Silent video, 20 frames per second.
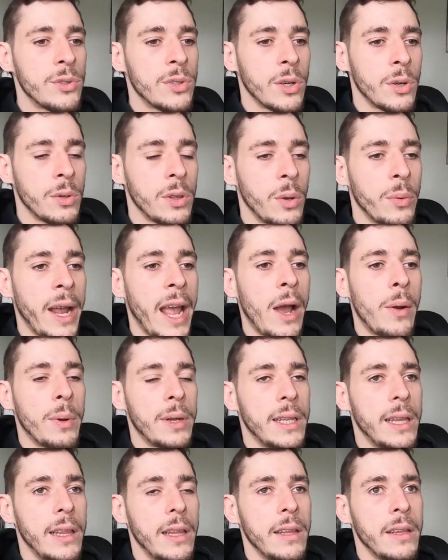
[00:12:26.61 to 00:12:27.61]
so the way I
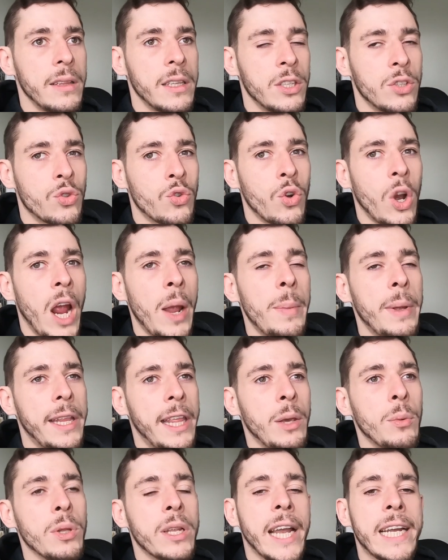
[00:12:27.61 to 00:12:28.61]
would describe
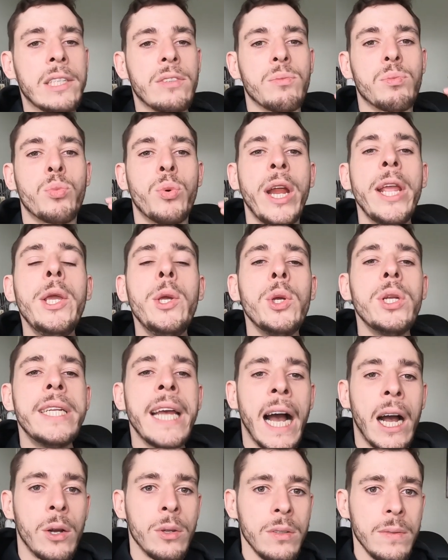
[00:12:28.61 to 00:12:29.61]
it, he would kind of break you
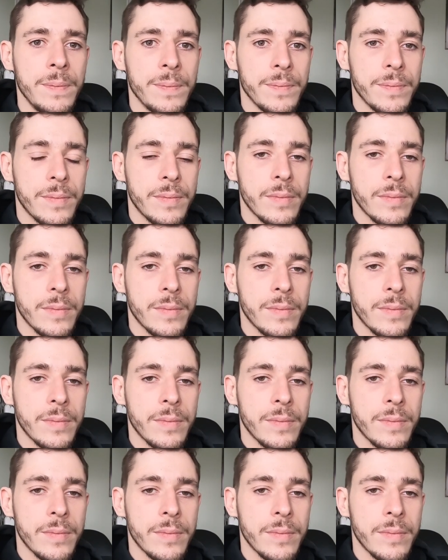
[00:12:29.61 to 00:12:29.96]
down